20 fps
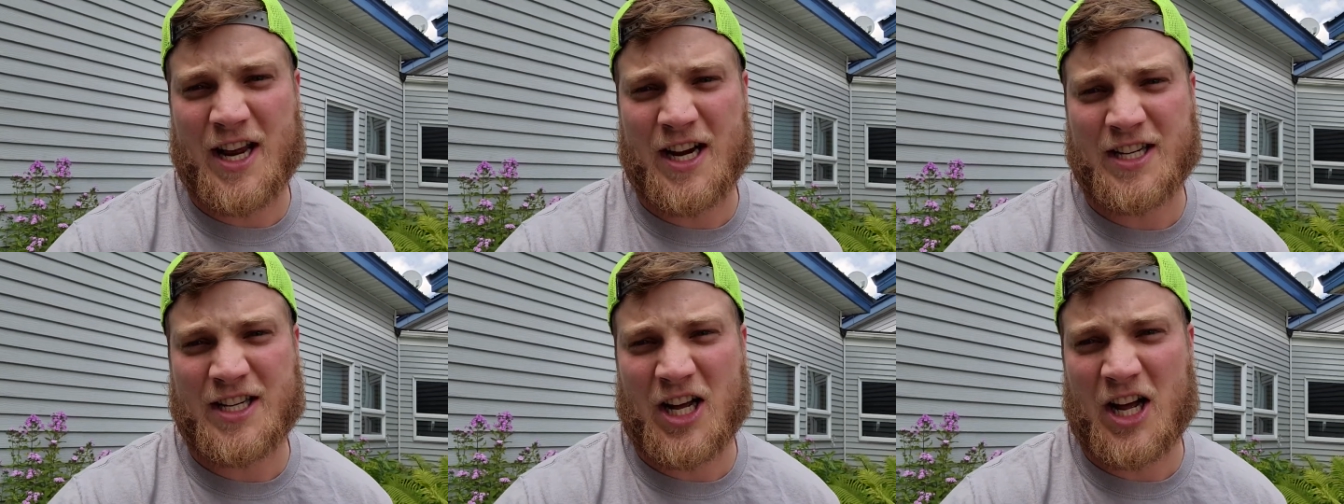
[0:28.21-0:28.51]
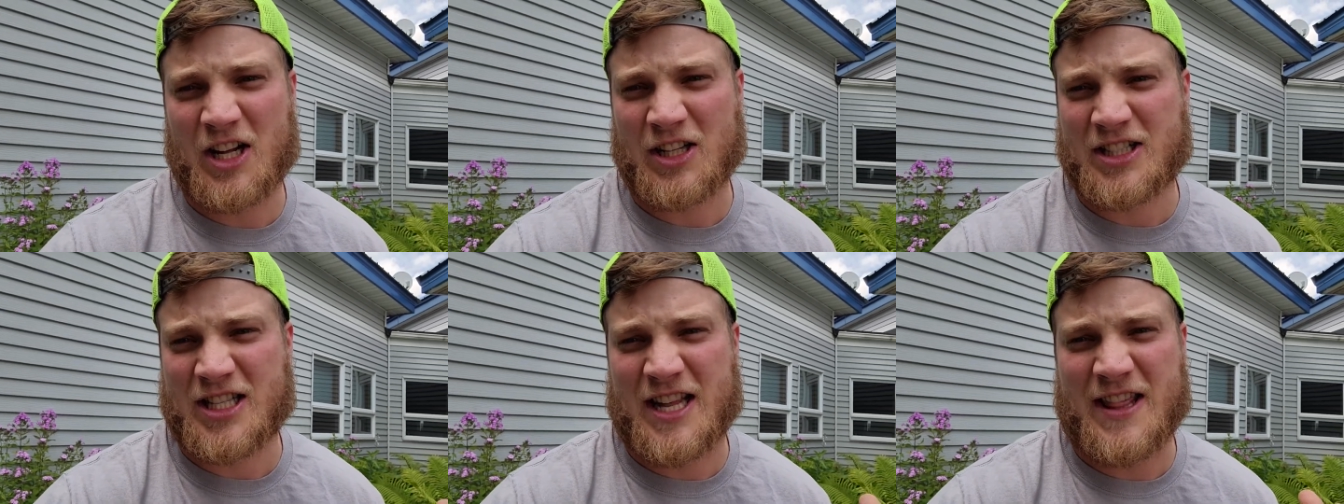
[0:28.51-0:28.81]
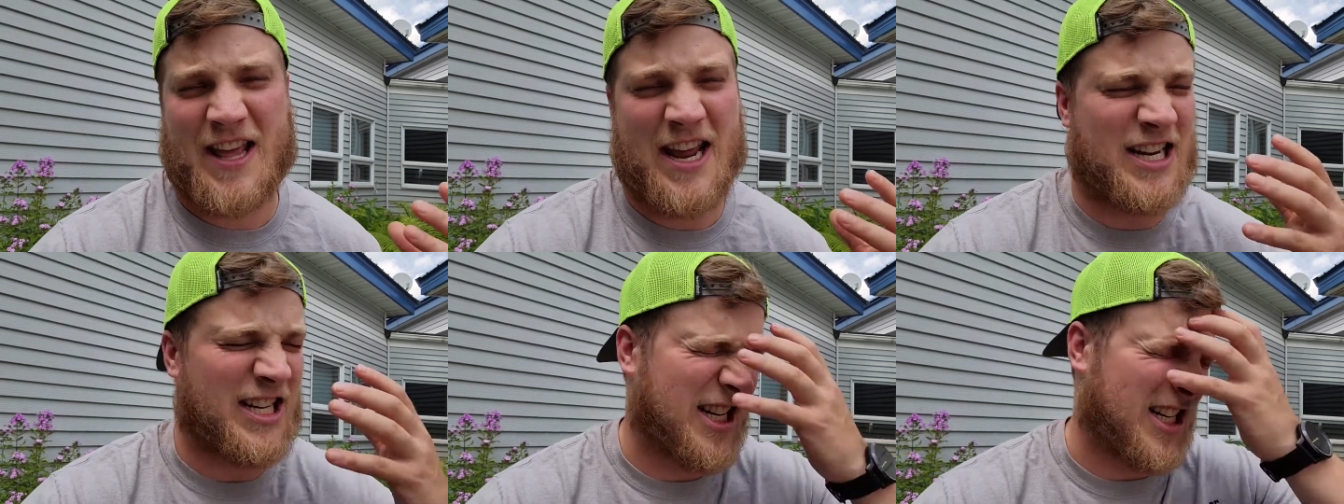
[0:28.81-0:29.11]
adults and
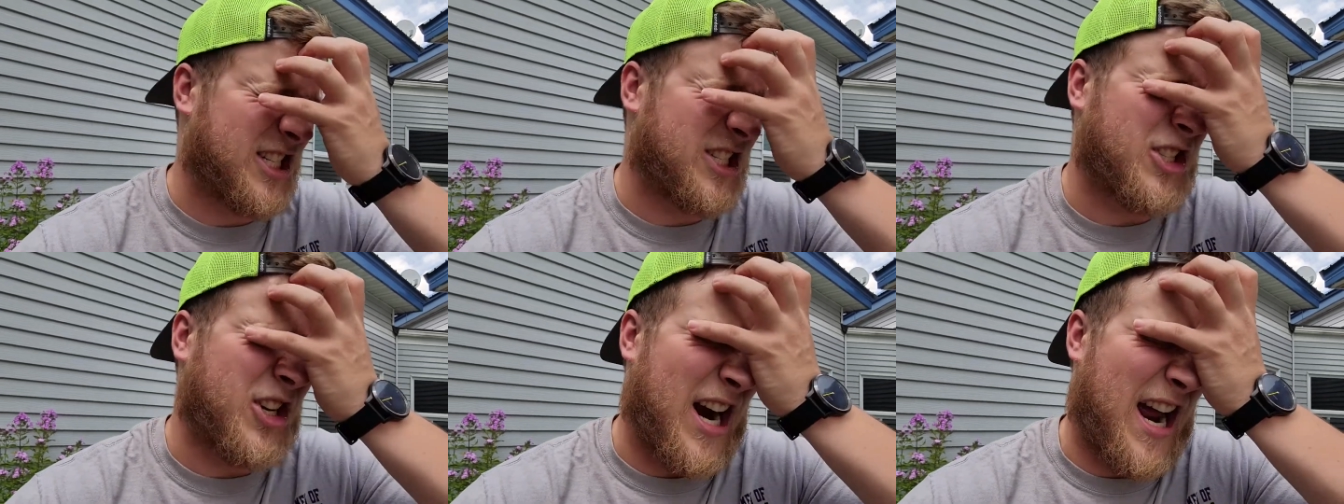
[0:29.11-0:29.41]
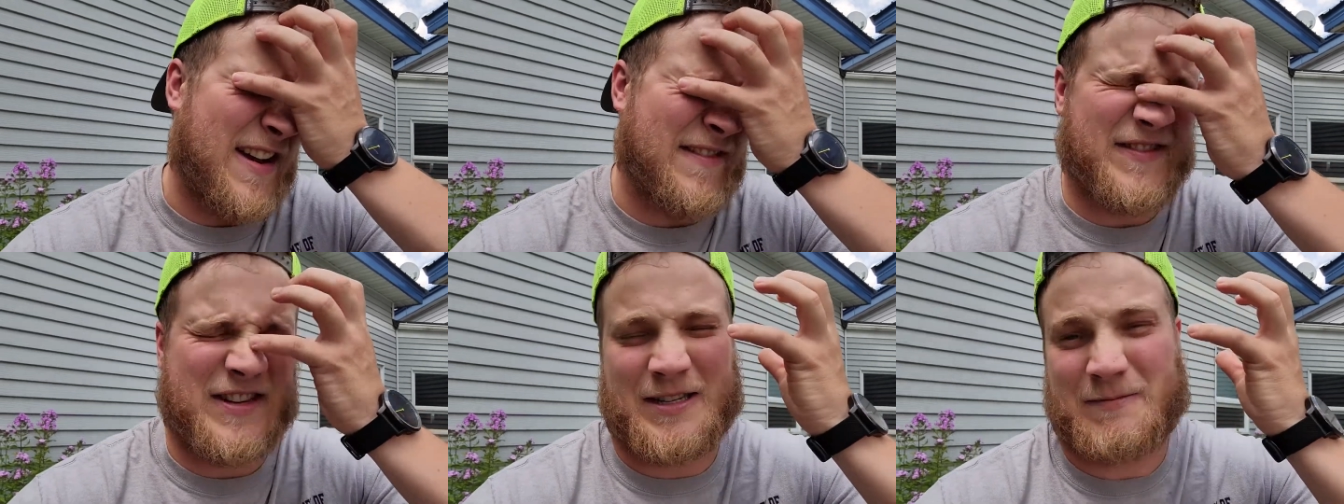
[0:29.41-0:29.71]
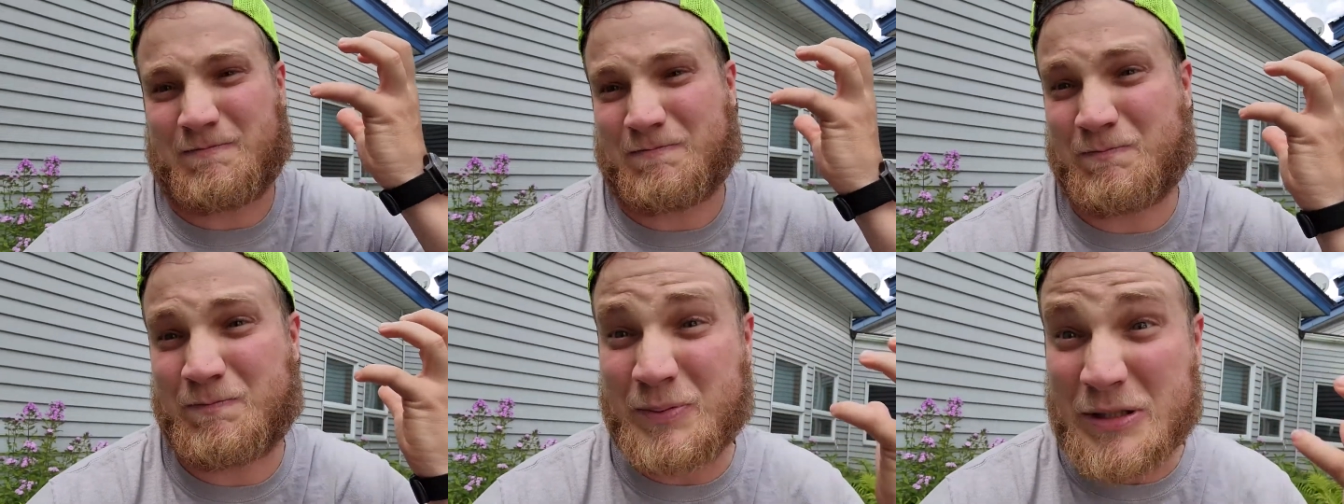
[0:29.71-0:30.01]
they just drive you
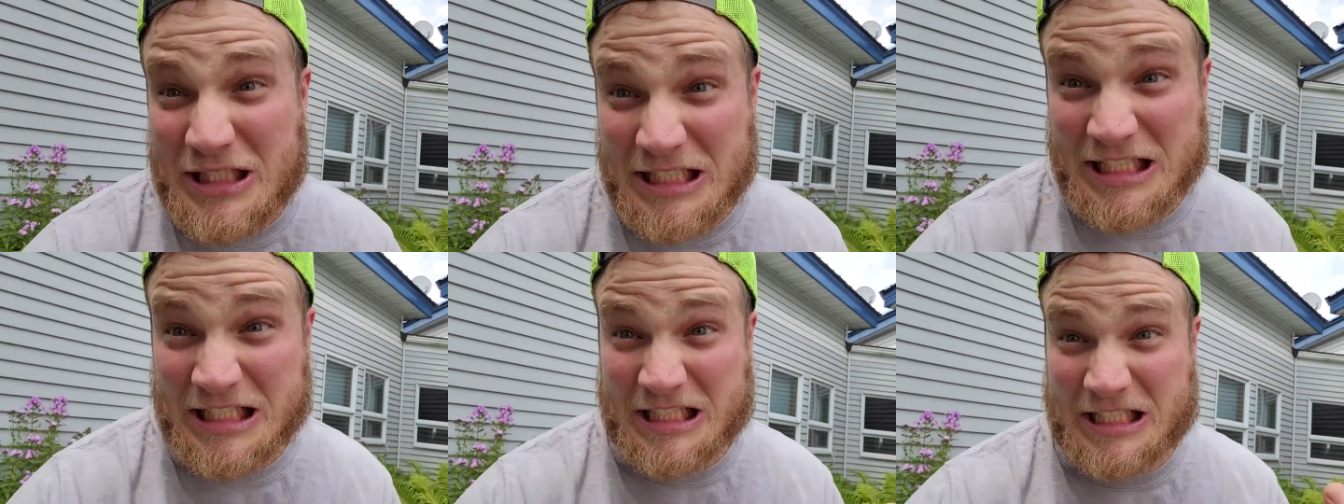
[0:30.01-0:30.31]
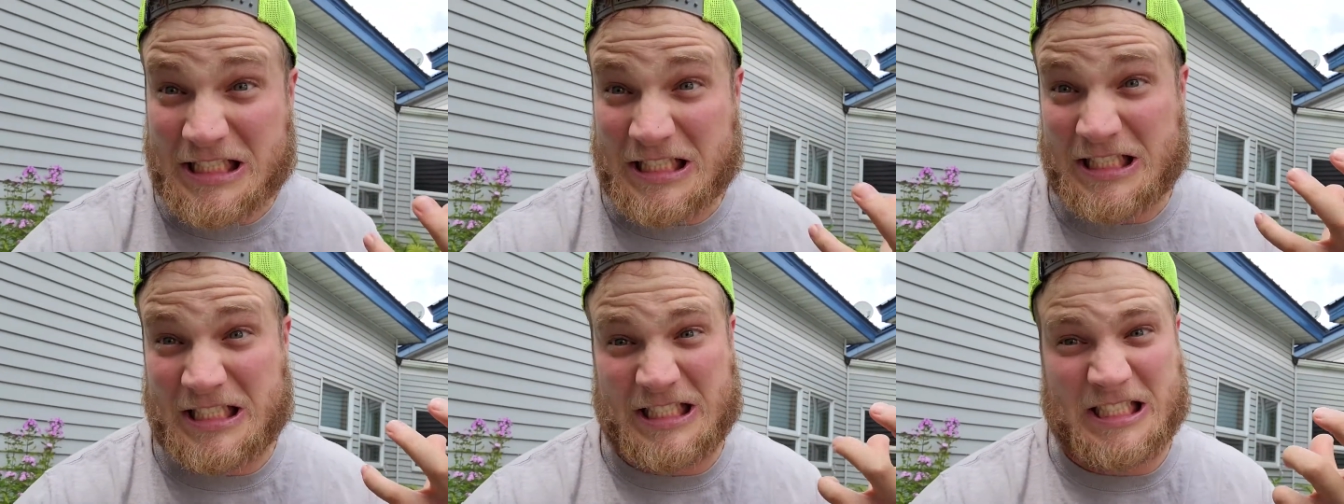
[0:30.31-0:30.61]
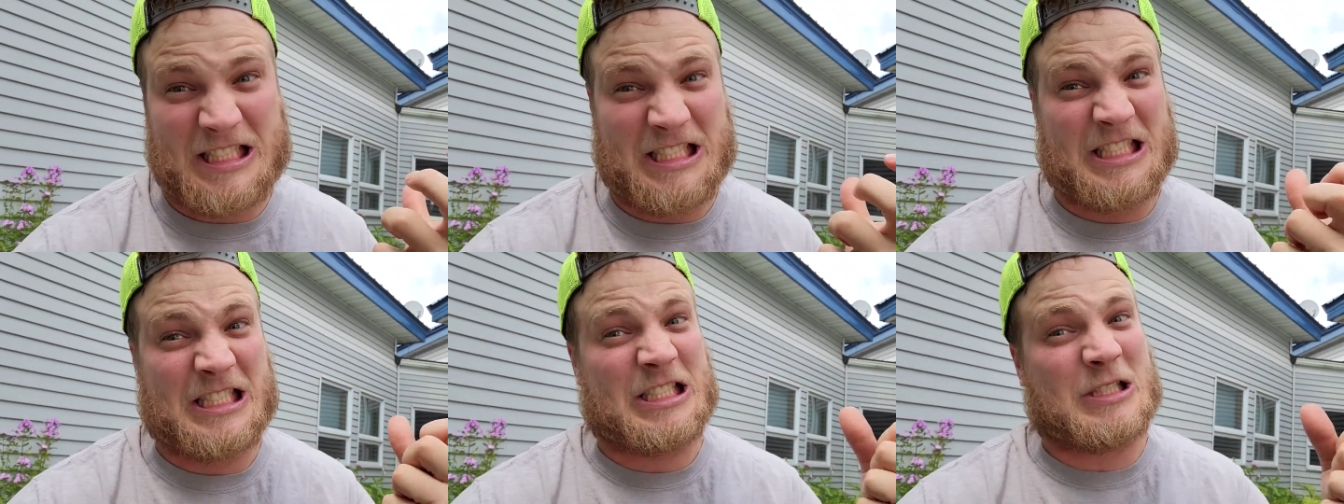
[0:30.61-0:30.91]
bonkers and
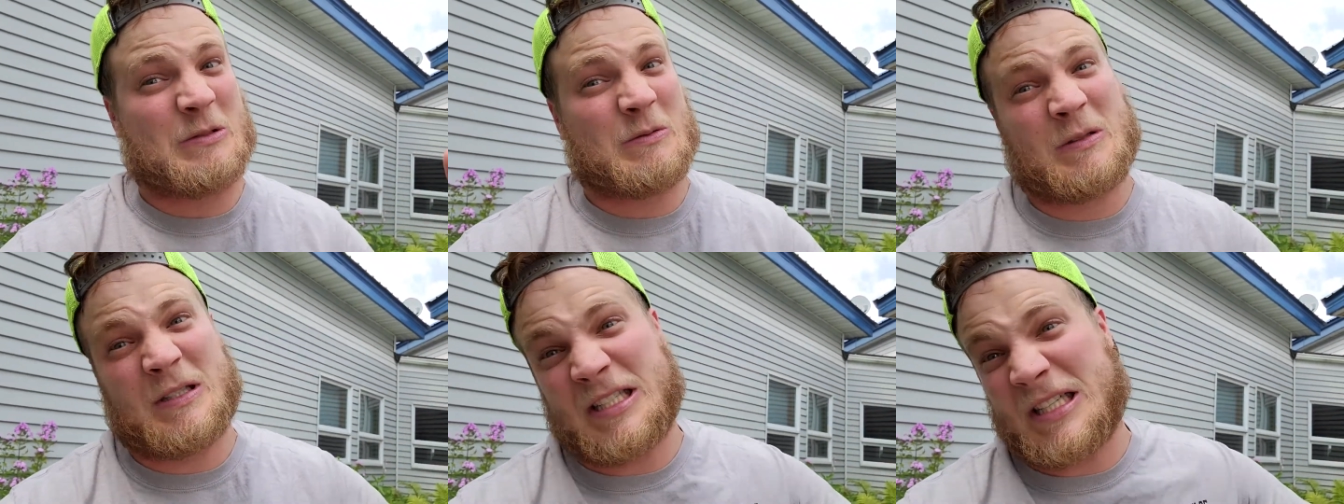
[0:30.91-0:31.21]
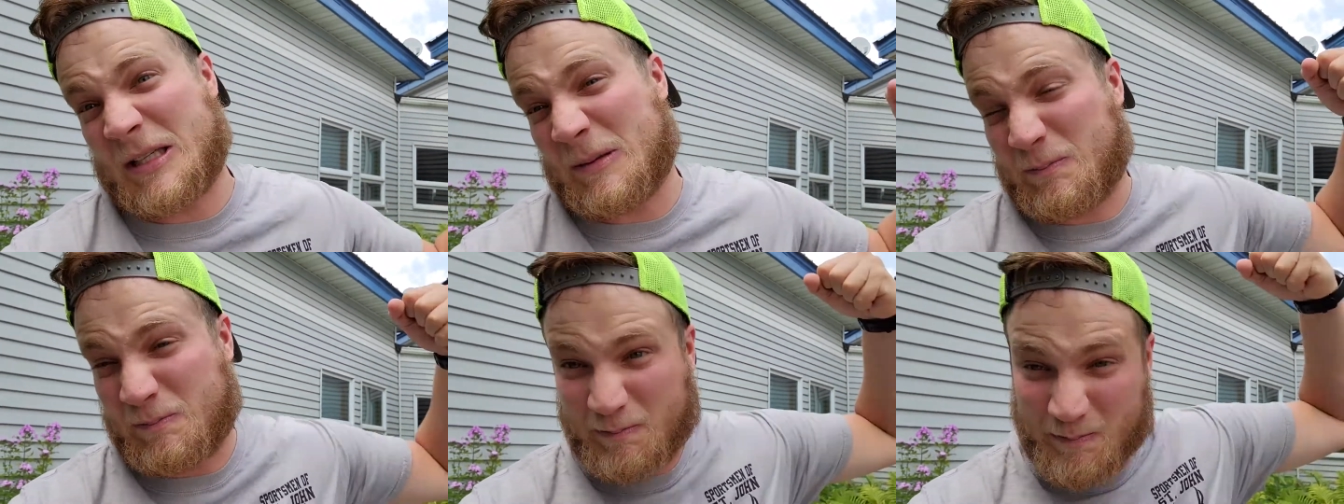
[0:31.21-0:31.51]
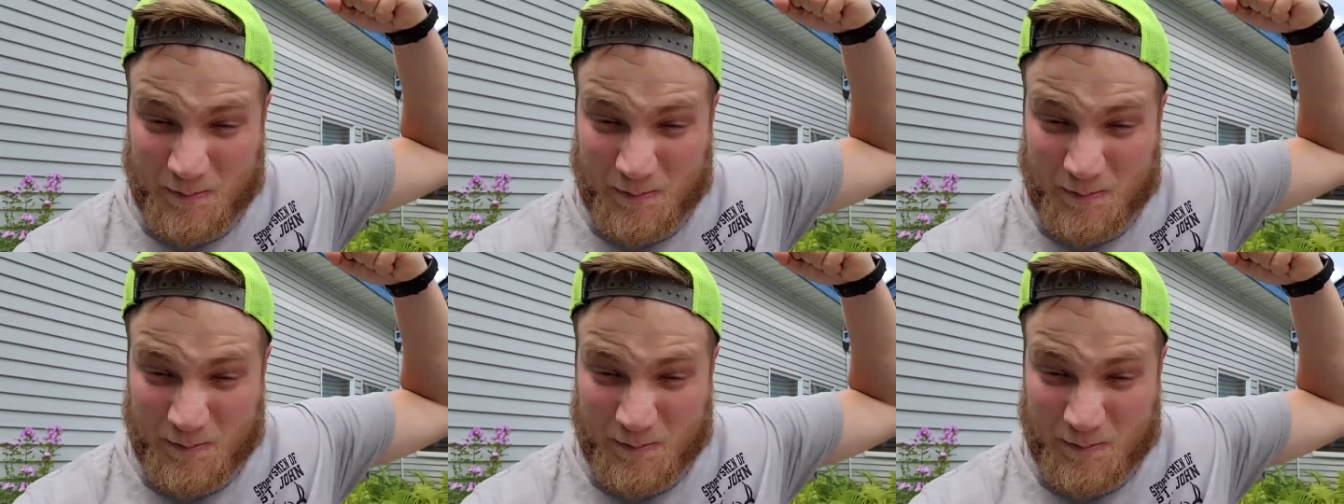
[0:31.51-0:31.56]
you just want to